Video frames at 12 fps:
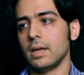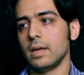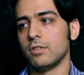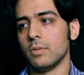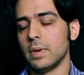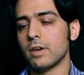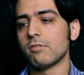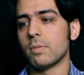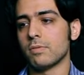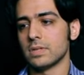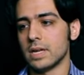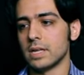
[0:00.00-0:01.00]
to me, it
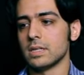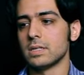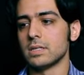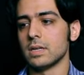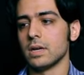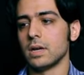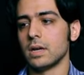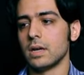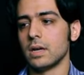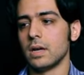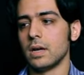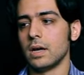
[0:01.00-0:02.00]
represents uh,
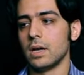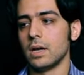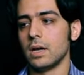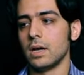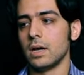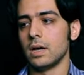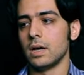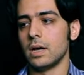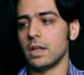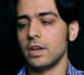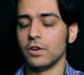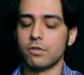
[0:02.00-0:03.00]

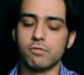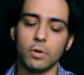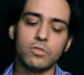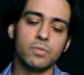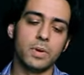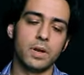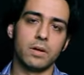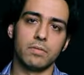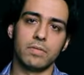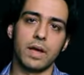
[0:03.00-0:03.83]
an encroachment of the